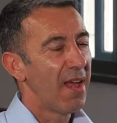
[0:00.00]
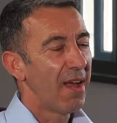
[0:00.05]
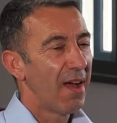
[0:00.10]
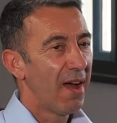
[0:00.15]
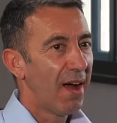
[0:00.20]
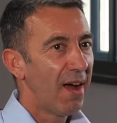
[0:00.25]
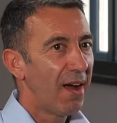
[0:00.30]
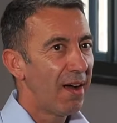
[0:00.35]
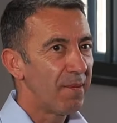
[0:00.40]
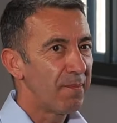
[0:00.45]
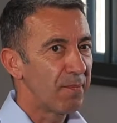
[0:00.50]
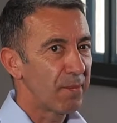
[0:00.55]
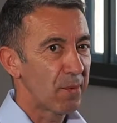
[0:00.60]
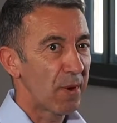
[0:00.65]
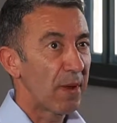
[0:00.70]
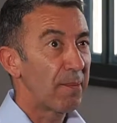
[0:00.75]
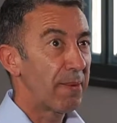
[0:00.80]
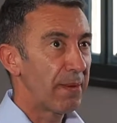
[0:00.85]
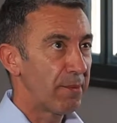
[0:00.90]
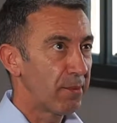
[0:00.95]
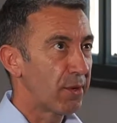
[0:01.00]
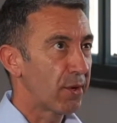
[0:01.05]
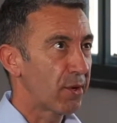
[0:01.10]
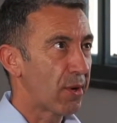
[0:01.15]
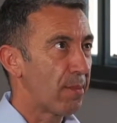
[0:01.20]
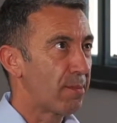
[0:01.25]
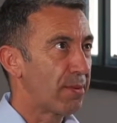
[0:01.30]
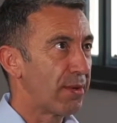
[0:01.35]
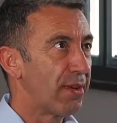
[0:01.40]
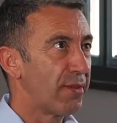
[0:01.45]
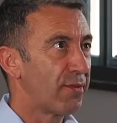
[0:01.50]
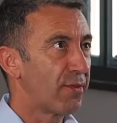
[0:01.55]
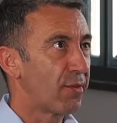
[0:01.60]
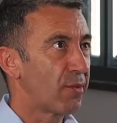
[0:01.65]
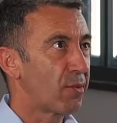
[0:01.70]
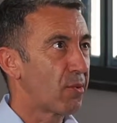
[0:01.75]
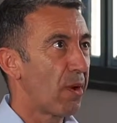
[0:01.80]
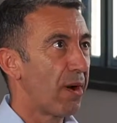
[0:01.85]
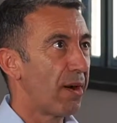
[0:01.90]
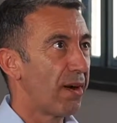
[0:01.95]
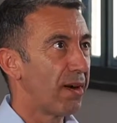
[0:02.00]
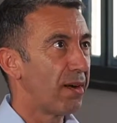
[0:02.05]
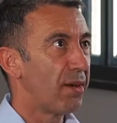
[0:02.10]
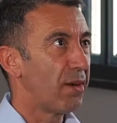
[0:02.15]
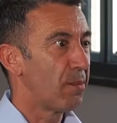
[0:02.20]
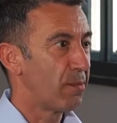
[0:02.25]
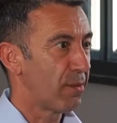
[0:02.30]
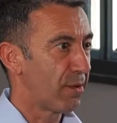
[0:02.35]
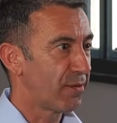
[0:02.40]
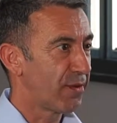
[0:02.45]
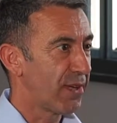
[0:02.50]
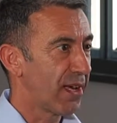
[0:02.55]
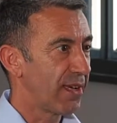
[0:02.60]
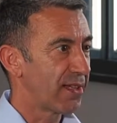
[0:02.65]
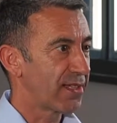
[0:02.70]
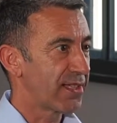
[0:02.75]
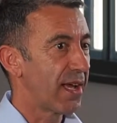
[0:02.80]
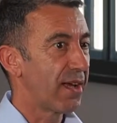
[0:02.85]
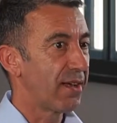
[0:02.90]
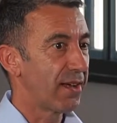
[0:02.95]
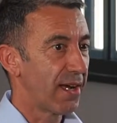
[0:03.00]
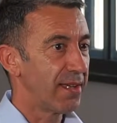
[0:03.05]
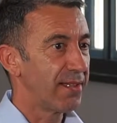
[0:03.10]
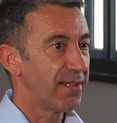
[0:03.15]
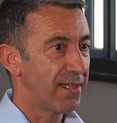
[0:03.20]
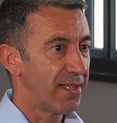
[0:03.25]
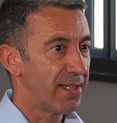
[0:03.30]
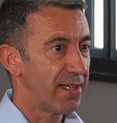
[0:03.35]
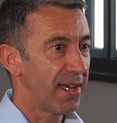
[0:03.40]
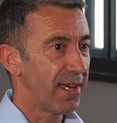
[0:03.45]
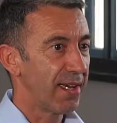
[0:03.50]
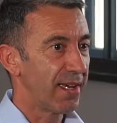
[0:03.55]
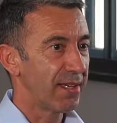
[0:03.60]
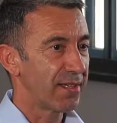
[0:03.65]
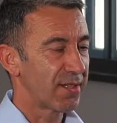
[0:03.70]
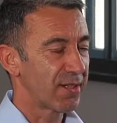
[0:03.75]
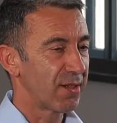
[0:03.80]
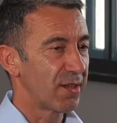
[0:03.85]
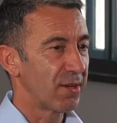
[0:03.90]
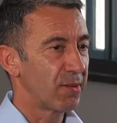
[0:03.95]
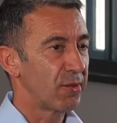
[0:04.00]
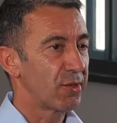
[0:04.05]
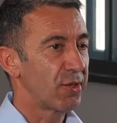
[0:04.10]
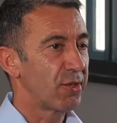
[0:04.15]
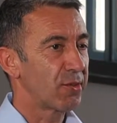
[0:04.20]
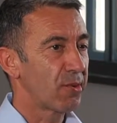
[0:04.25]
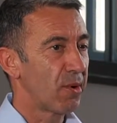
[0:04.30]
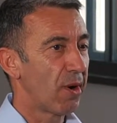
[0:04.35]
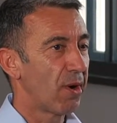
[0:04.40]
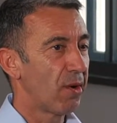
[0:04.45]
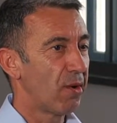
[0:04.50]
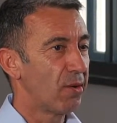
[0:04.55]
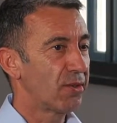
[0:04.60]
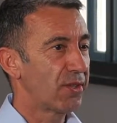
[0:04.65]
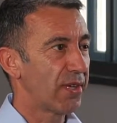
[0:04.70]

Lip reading: Well, I've been with the company for quite a number of years now, 19 years, which is quite a long